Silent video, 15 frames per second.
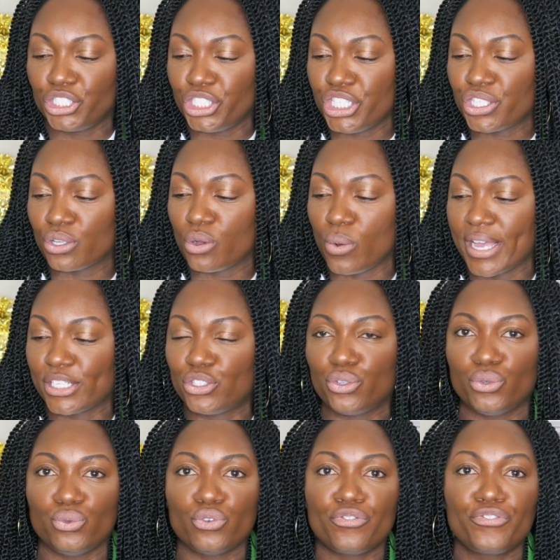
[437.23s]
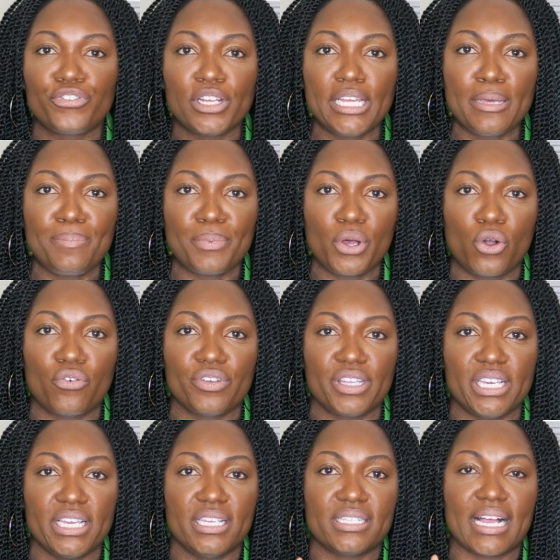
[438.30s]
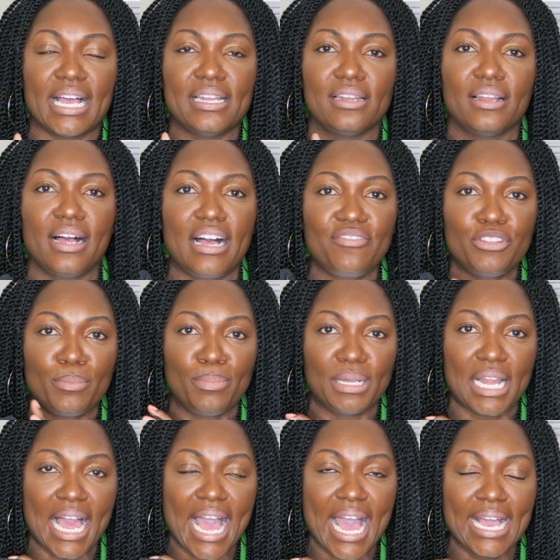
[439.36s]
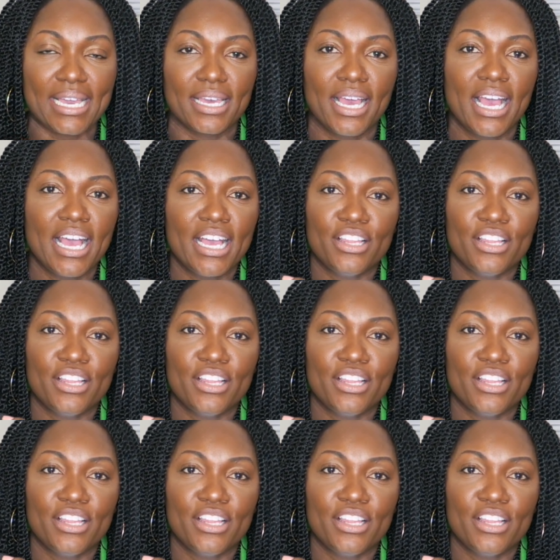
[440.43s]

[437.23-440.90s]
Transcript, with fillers: She's going to flip over these. I love the black.